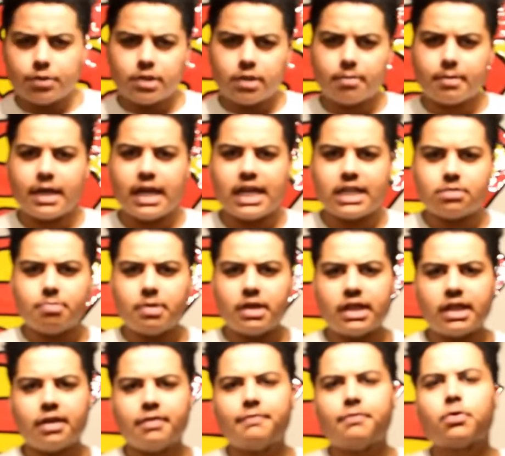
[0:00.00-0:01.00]
What's up guys,
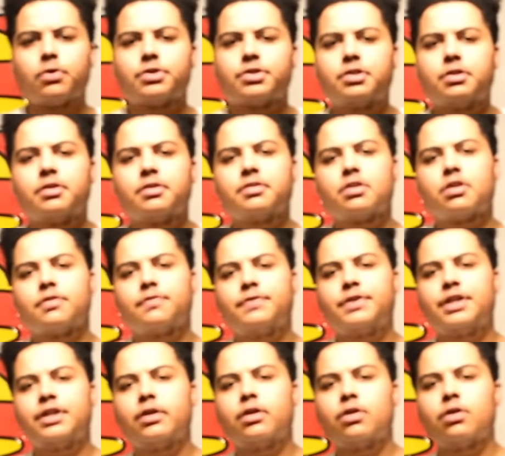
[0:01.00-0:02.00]
Bentley Informant here with another
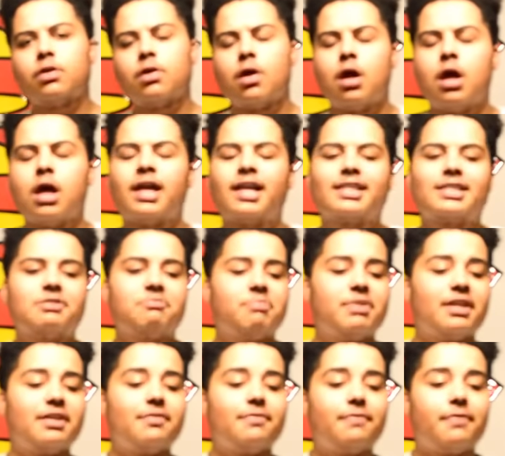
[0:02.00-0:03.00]
video. It's
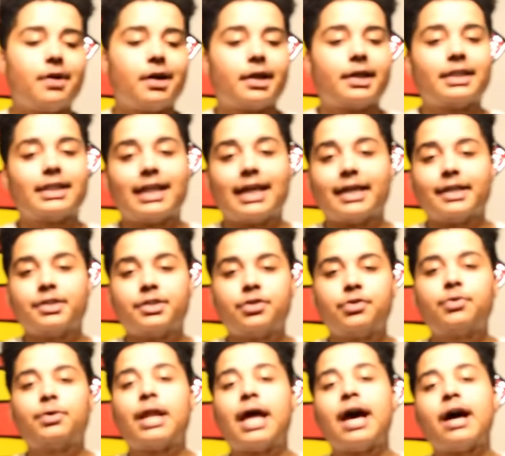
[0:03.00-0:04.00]
been fucking like
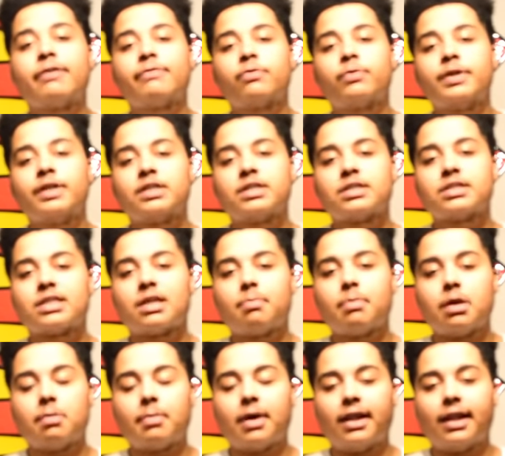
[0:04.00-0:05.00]
2.5 weeks since I
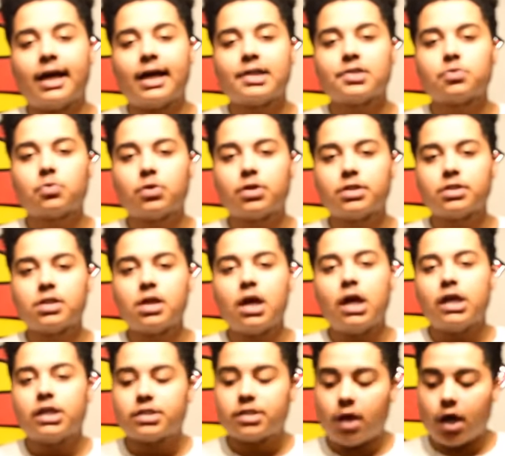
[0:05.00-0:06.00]
made my last one.
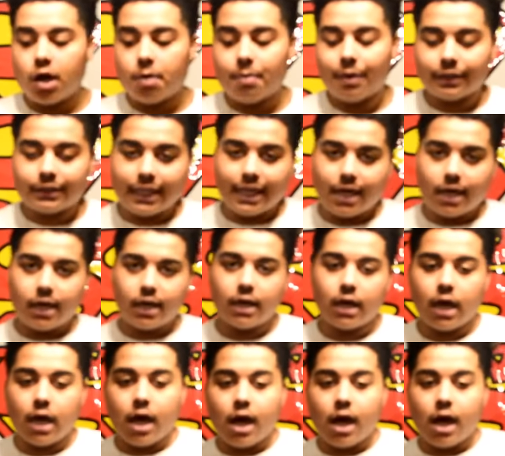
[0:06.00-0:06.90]
Sorry about that.